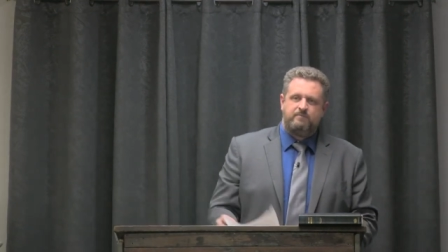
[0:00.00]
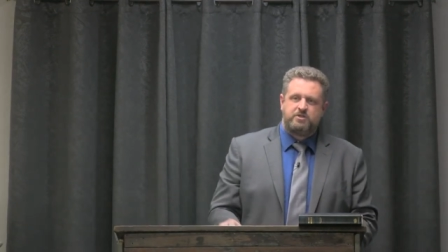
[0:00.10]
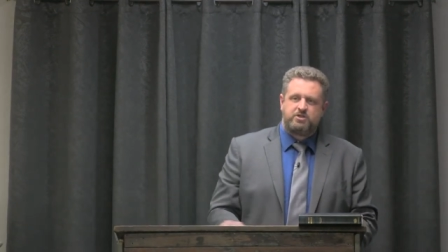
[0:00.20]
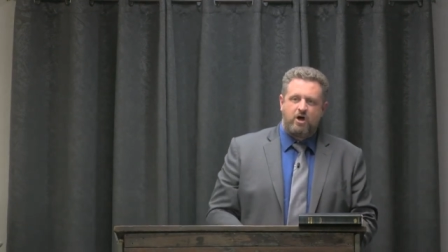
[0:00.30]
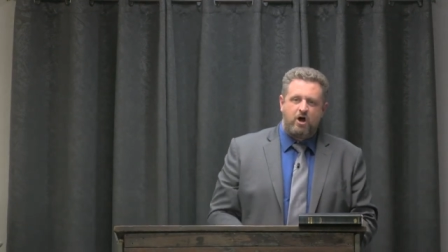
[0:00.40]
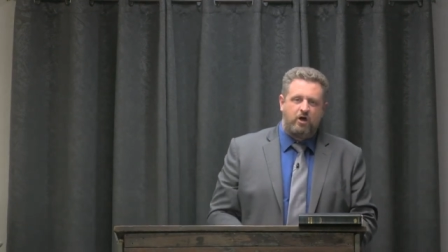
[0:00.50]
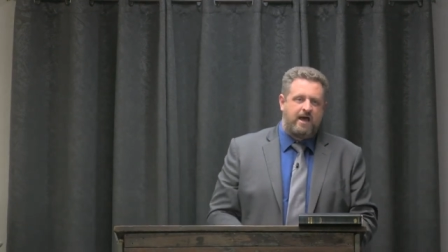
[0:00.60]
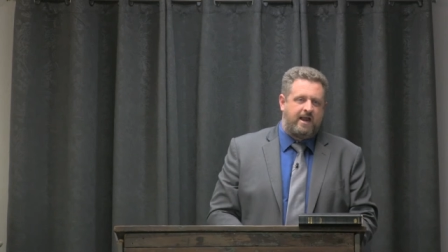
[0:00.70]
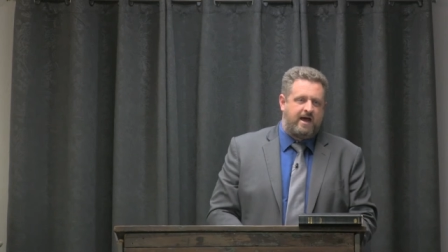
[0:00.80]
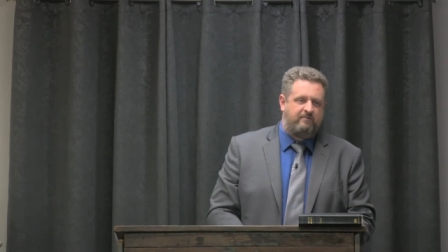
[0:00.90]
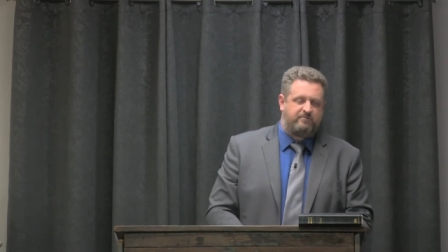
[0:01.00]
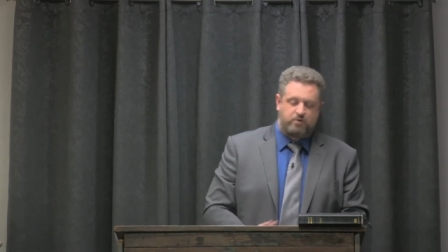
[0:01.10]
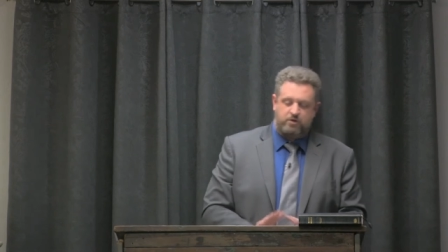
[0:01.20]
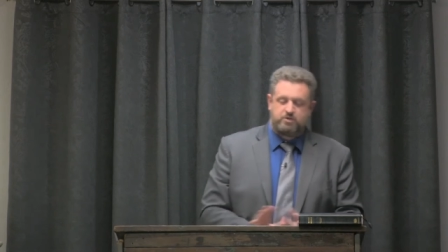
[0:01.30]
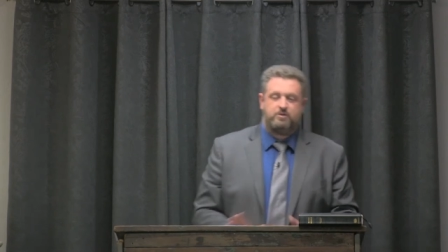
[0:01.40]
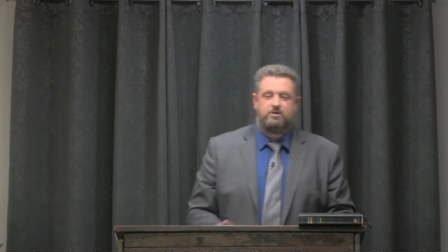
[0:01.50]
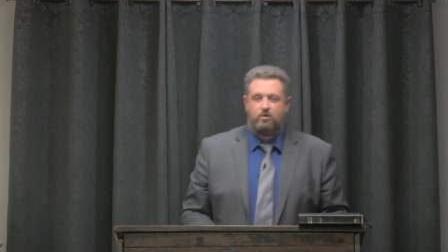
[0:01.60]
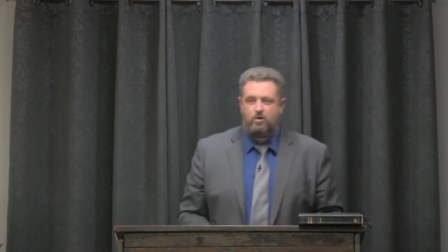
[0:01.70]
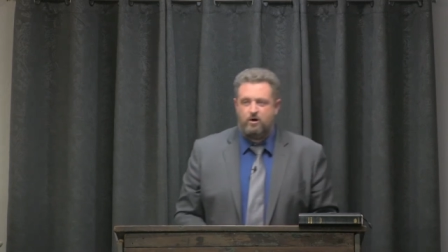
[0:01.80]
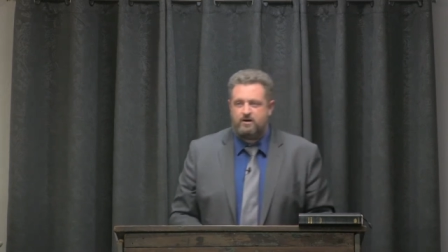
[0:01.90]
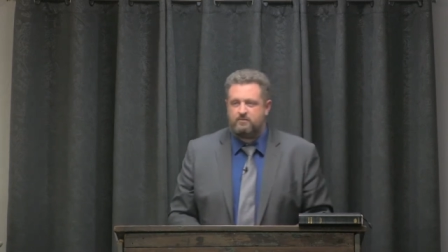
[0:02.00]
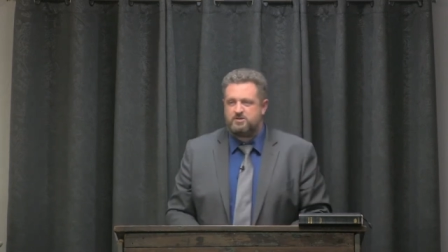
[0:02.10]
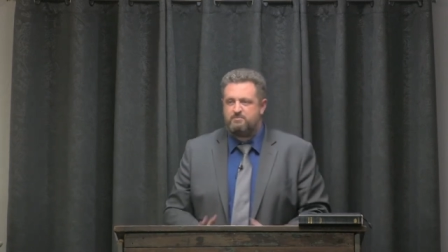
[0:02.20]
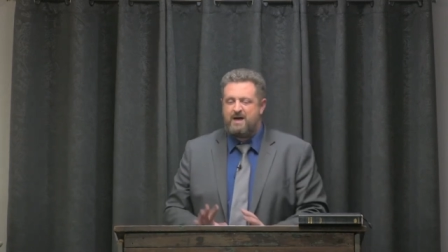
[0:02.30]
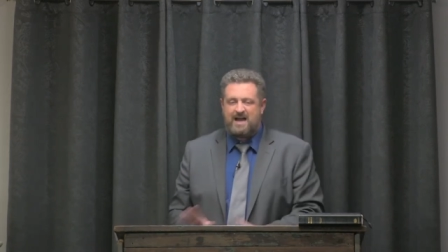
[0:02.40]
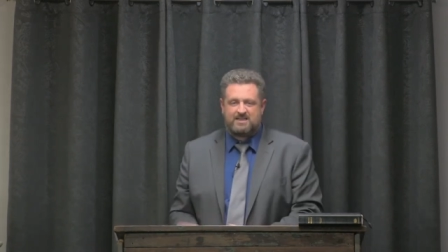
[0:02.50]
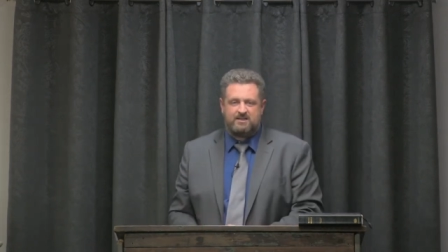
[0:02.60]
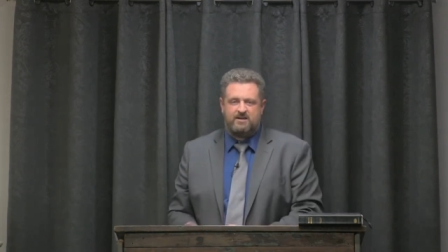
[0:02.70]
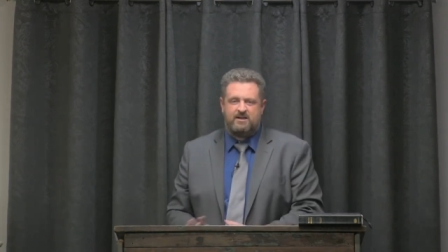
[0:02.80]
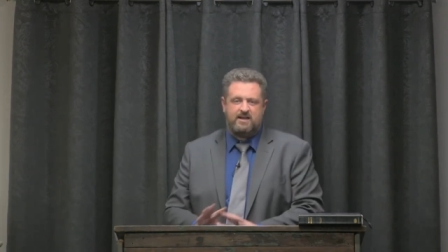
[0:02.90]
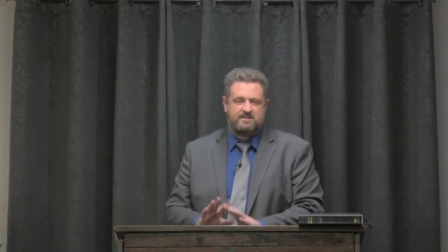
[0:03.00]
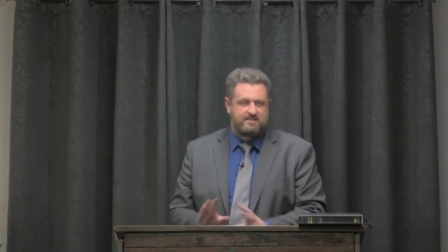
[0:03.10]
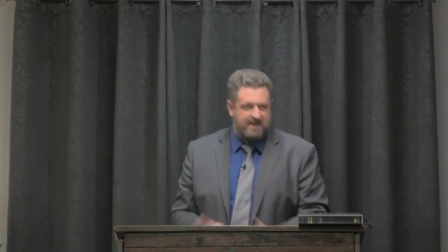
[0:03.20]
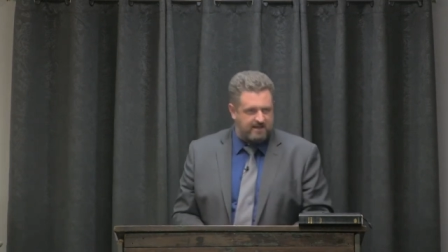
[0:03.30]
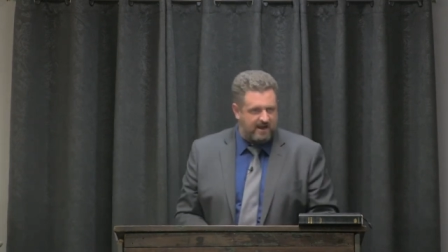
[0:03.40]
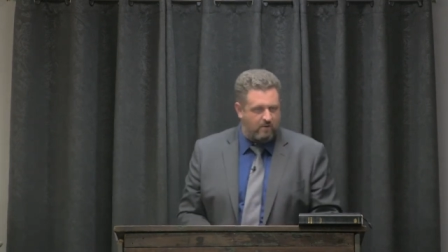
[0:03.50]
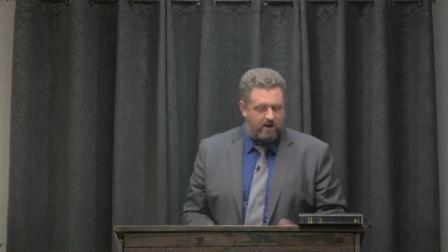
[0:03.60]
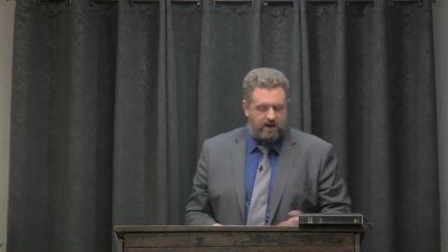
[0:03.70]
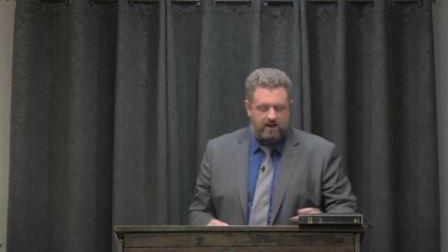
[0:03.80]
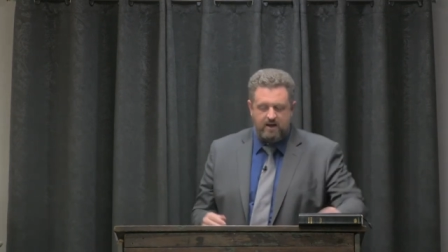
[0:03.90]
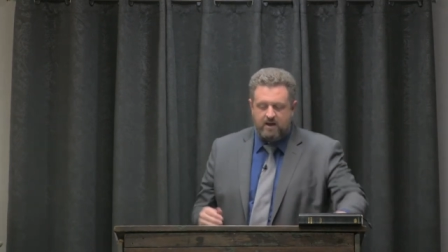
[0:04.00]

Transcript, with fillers: Saul got out of sorts with the Lord, was backslidden, and stayed that way.